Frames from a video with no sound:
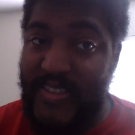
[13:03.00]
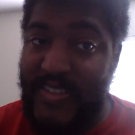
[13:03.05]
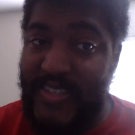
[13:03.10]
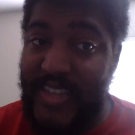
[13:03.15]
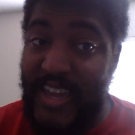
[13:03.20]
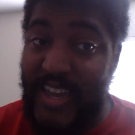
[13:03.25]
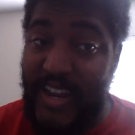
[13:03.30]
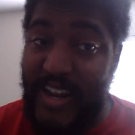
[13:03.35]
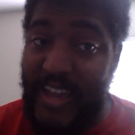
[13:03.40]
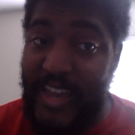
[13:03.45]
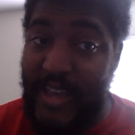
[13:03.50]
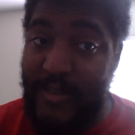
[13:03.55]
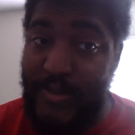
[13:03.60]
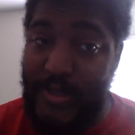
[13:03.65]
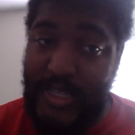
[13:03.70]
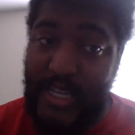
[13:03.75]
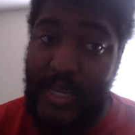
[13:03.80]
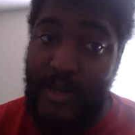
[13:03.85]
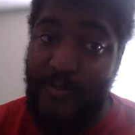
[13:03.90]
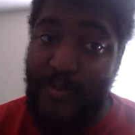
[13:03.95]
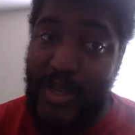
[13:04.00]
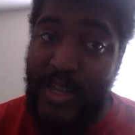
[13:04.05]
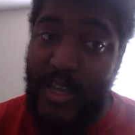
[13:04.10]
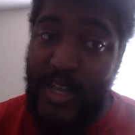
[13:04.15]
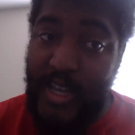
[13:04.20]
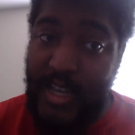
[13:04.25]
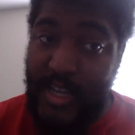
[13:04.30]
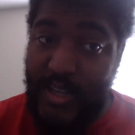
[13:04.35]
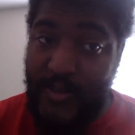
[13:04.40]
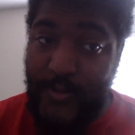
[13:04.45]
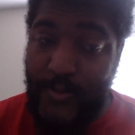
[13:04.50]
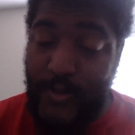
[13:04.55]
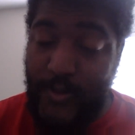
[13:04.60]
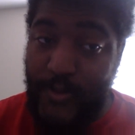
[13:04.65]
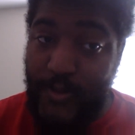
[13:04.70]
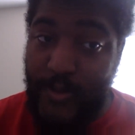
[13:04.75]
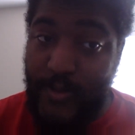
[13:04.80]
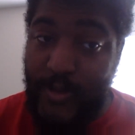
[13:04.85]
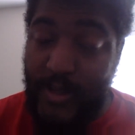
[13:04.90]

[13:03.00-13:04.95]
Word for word: second half tape for